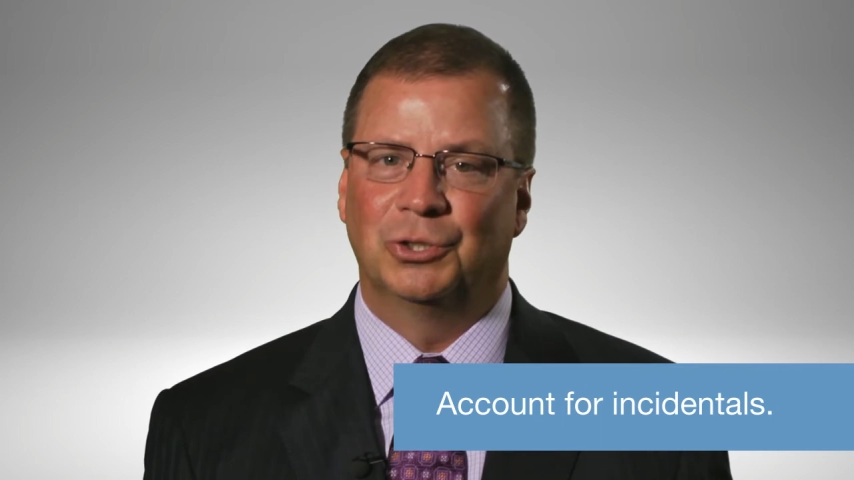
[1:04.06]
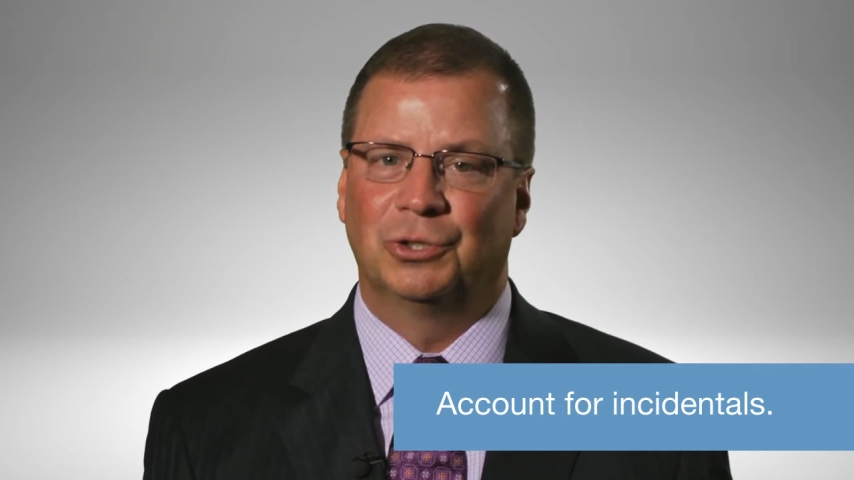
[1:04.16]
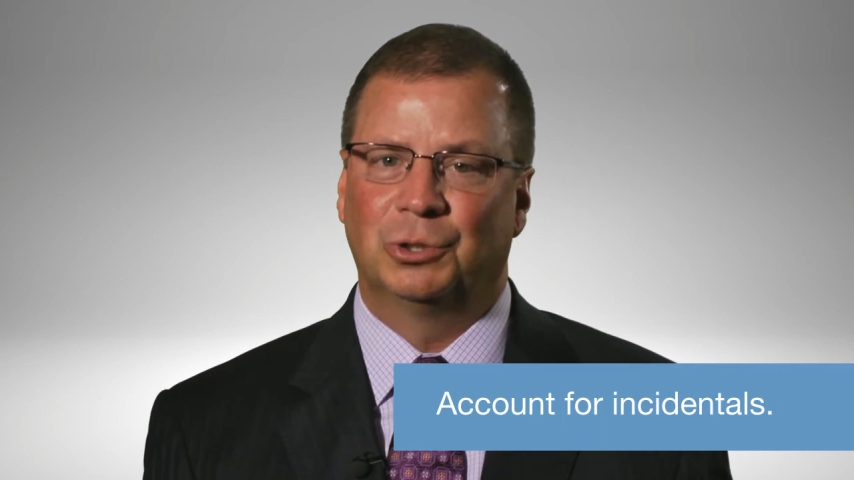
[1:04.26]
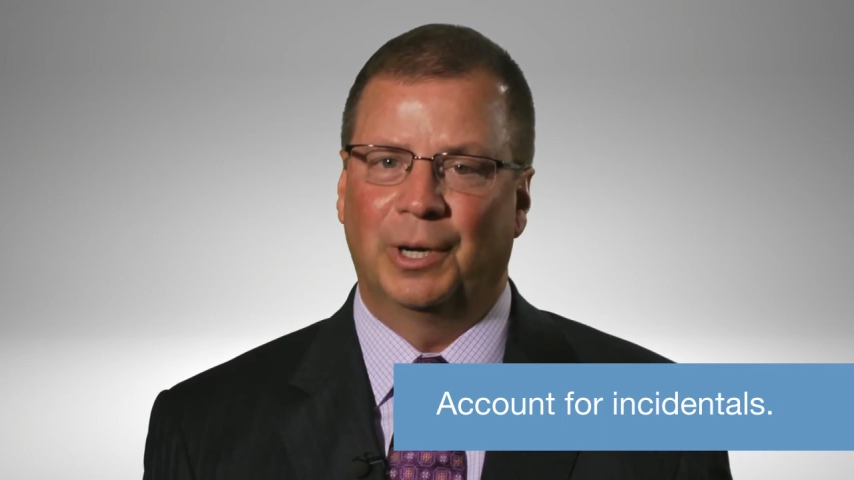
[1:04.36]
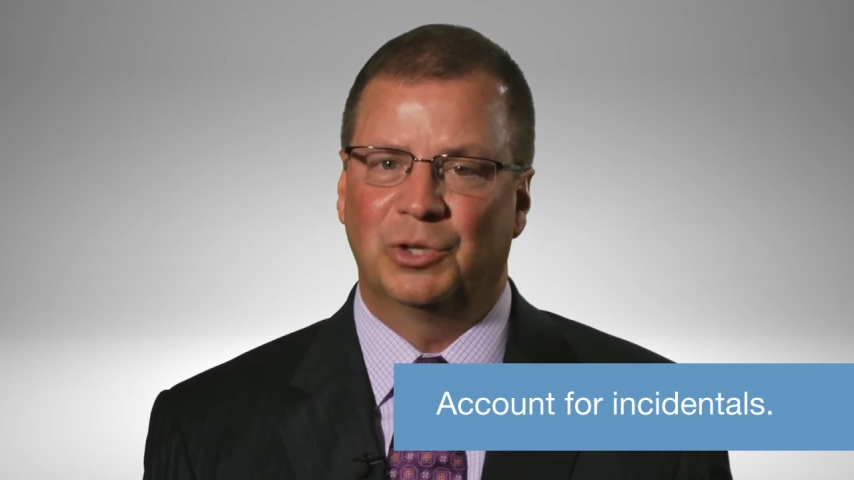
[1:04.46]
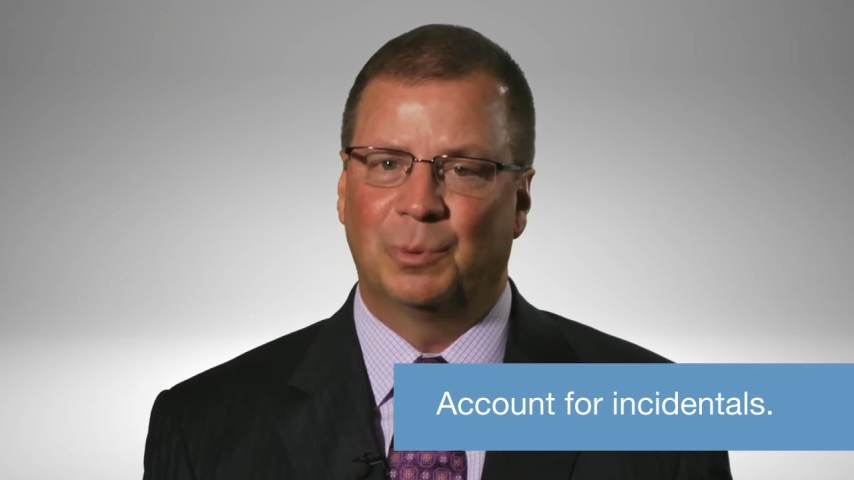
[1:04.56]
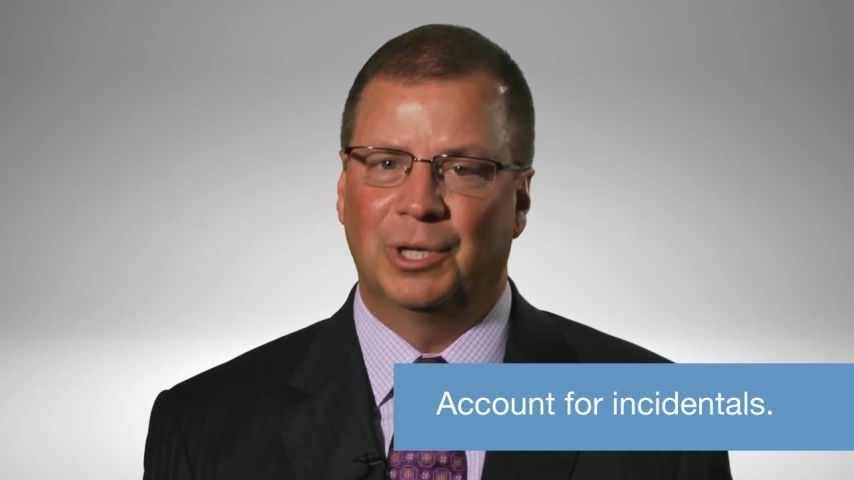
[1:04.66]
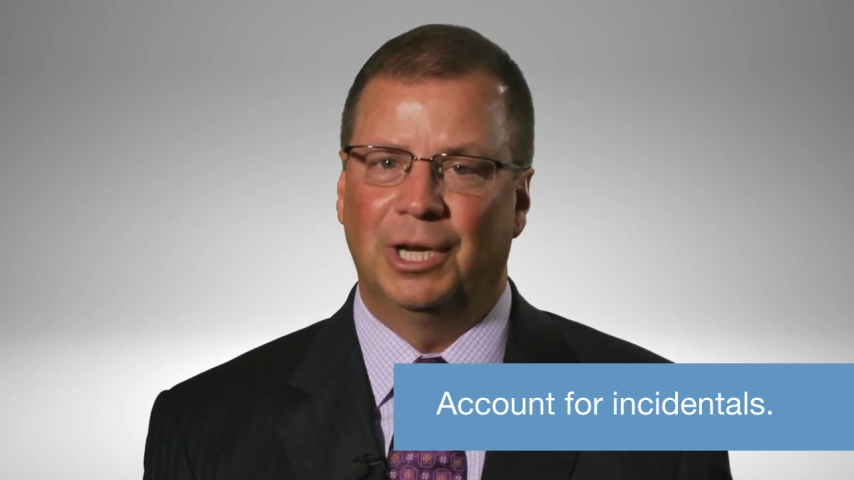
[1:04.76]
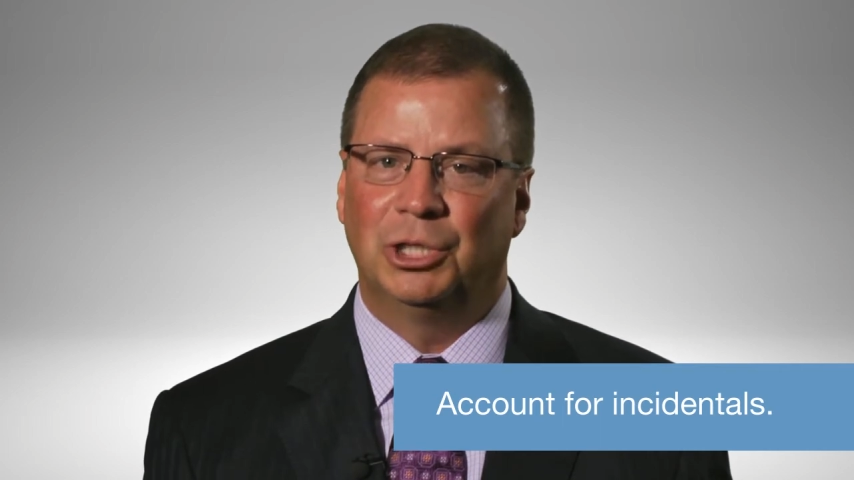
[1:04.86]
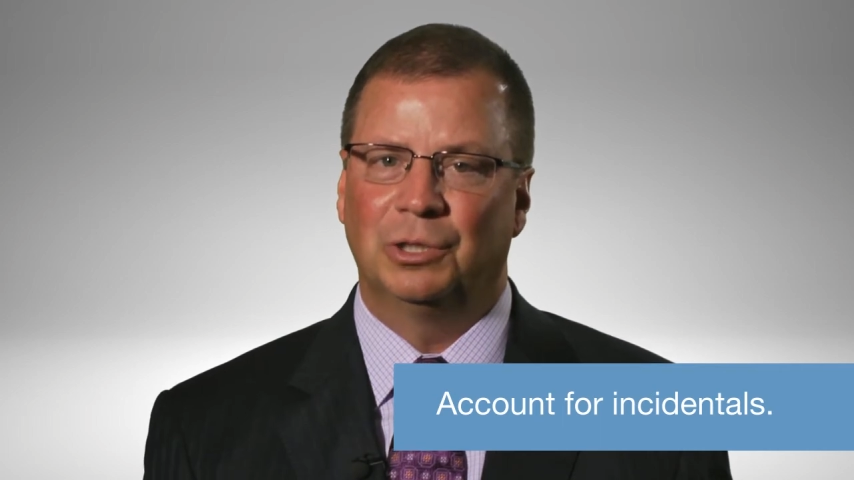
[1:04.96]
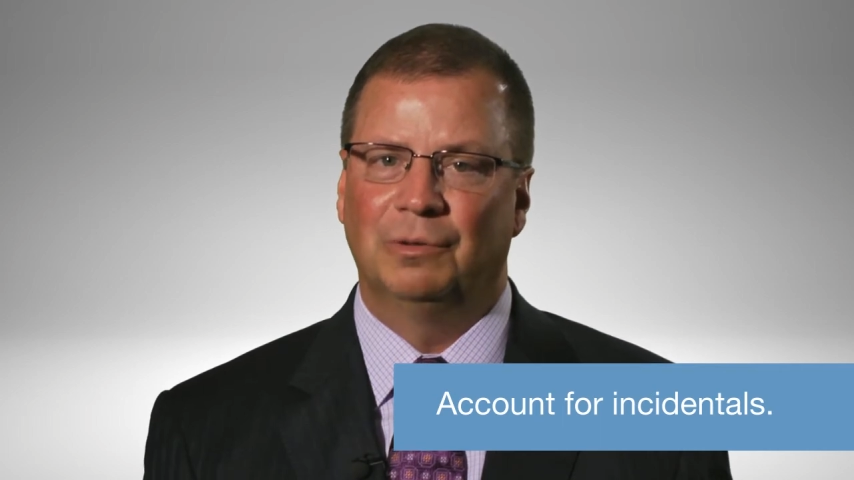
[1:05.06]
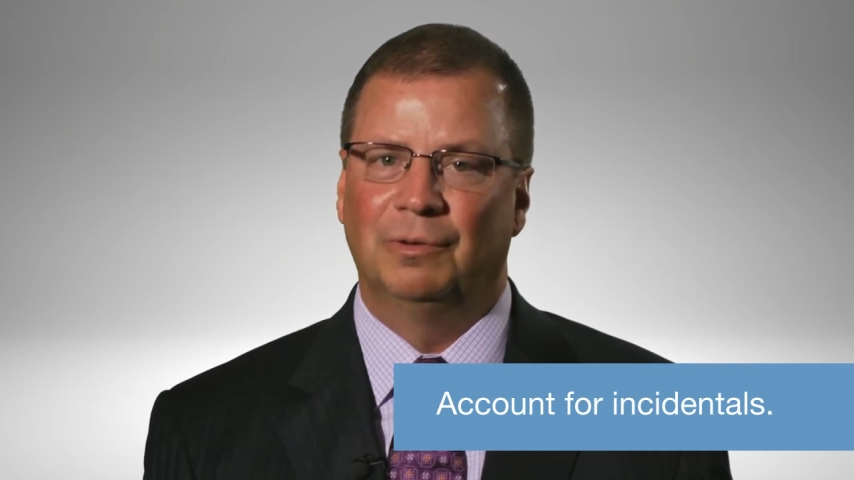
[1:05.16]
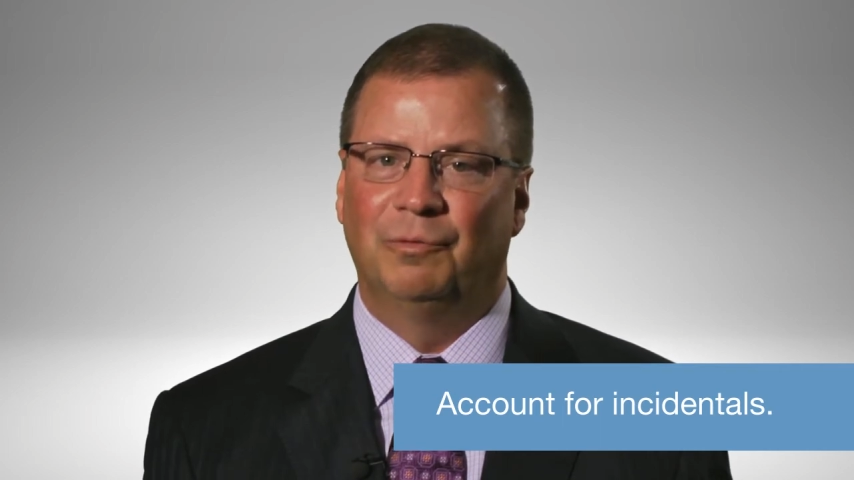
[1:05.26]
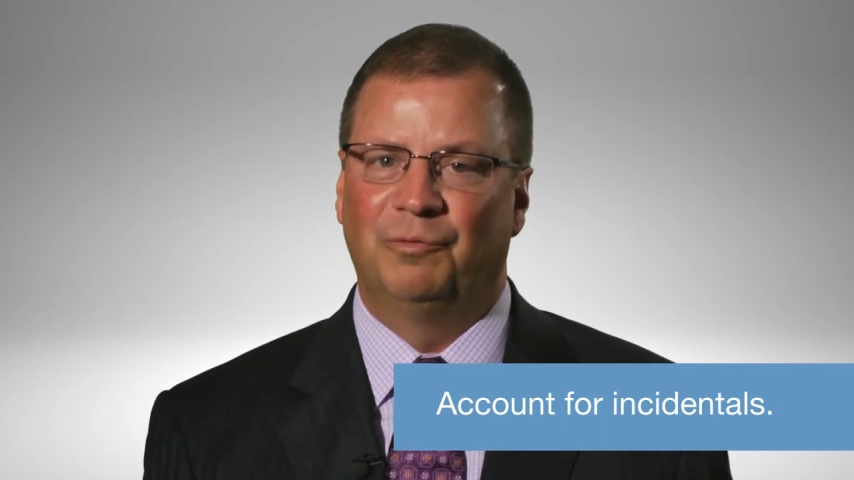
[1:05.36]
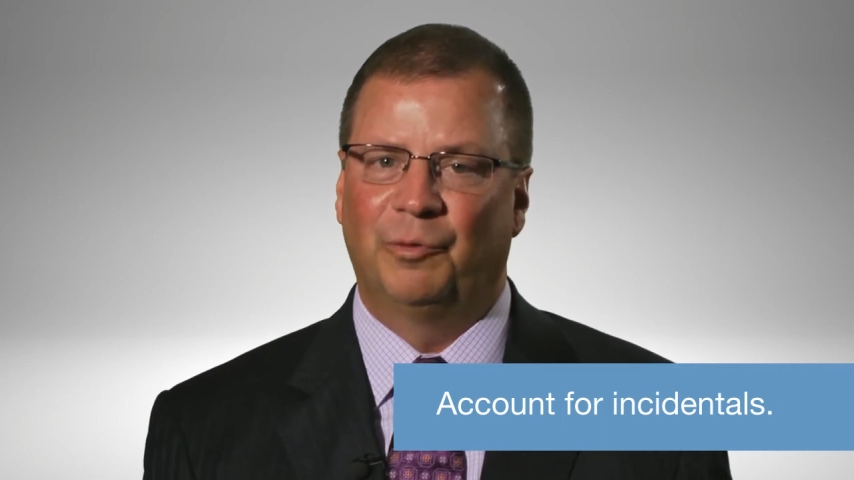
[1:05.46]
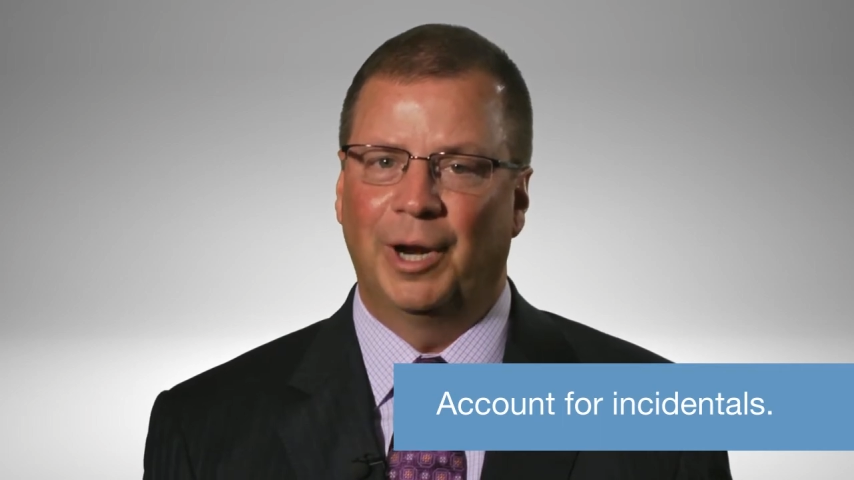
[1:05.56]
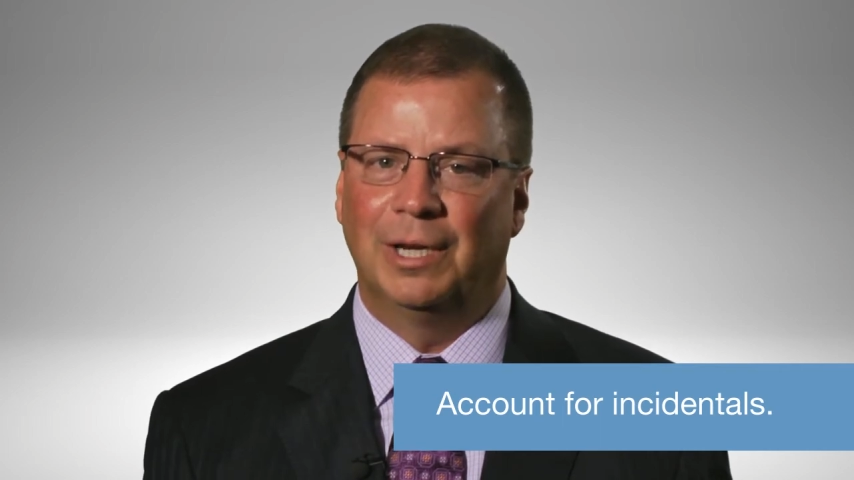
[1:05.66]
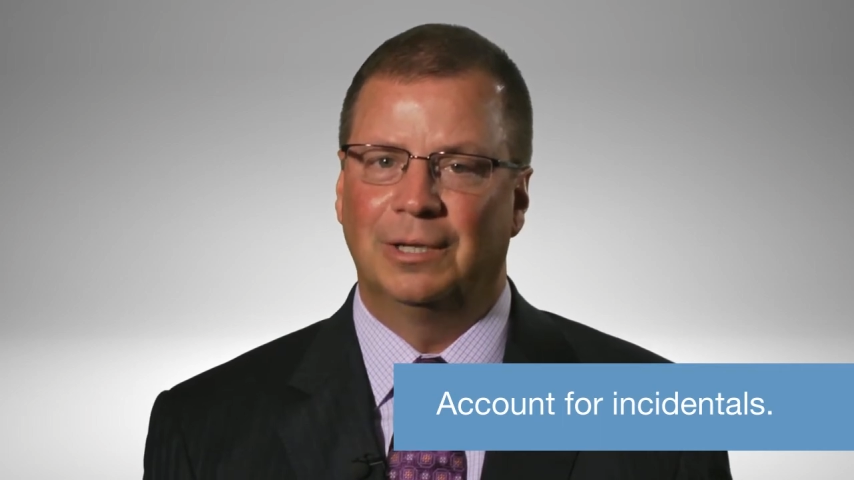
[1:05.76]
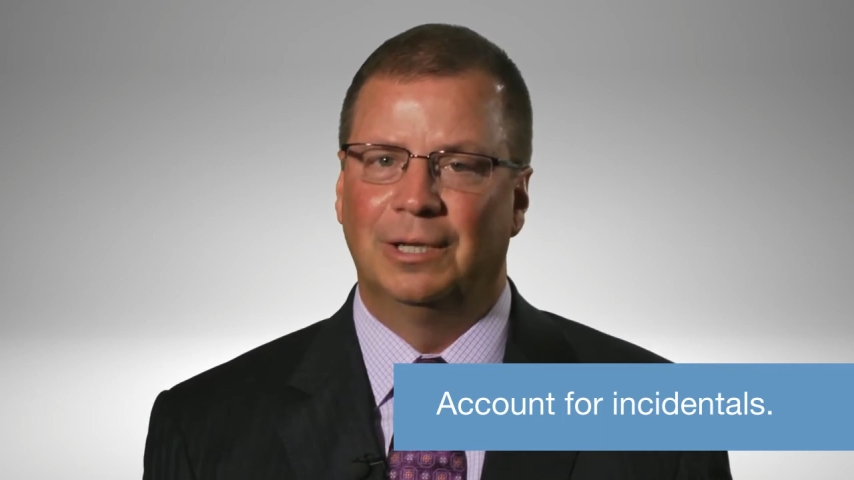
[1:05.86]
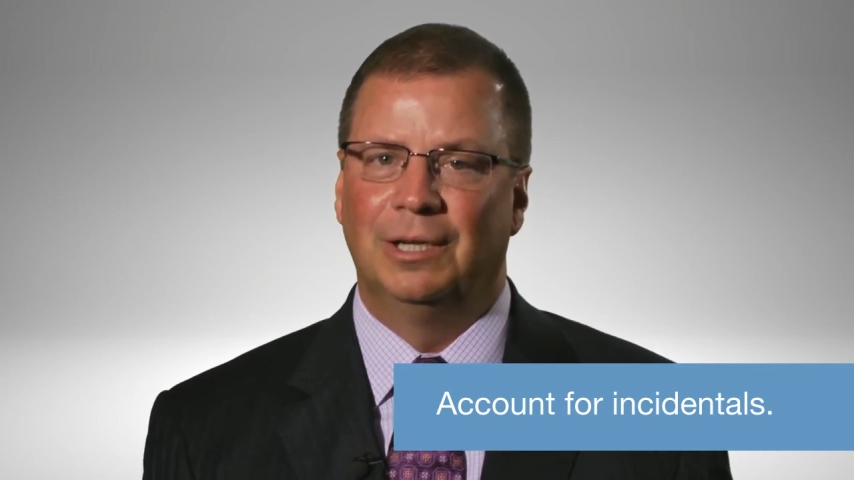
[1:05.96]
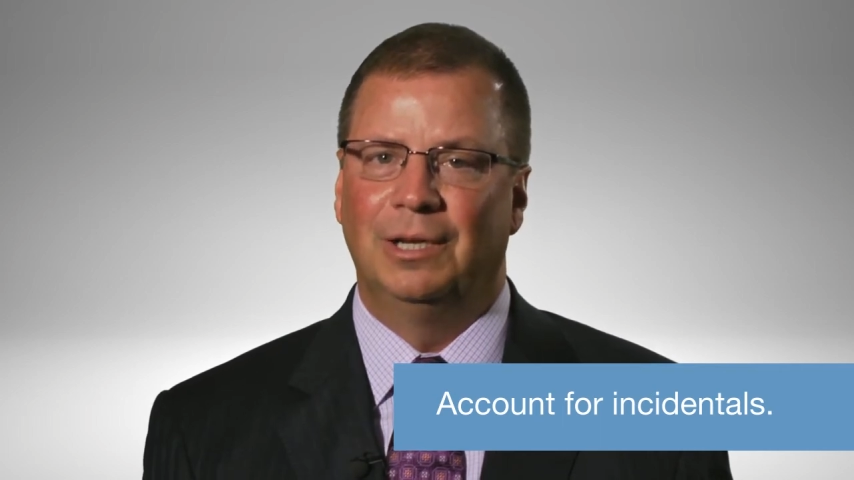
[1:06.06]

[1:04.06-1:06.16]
as transportation, freight,